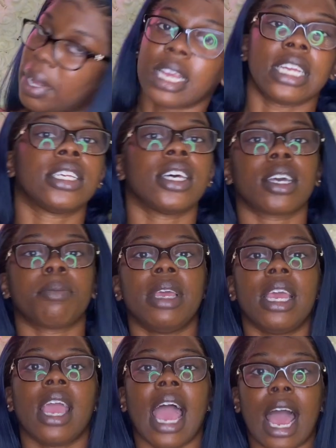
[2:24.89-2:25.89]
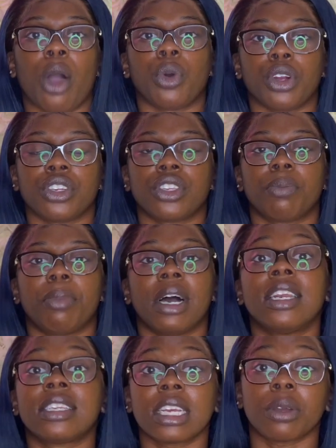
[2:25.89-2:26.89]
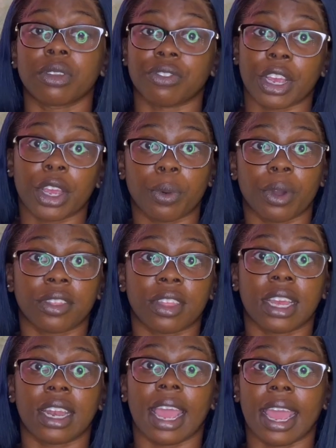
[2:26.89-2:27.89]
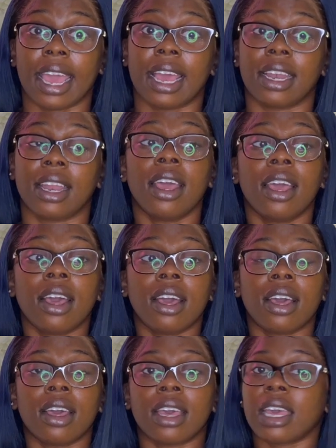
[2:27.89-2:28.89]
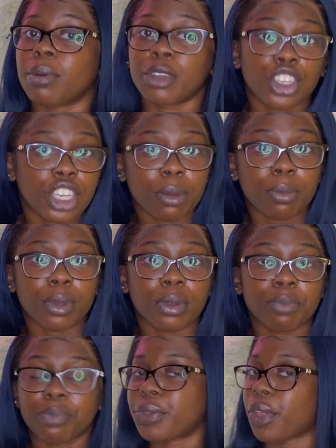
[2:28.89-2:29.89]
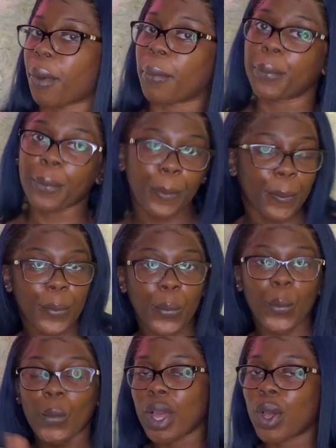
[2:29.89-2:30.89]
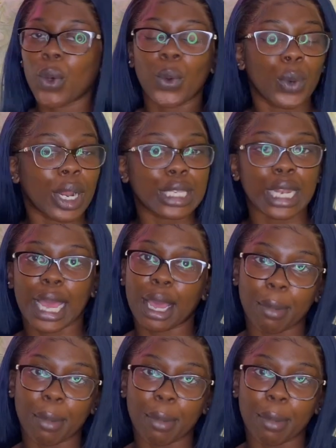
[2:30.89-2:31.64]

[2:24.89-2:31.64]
It took me hours, but it was very worth it and it was cheap. So who doesn't like a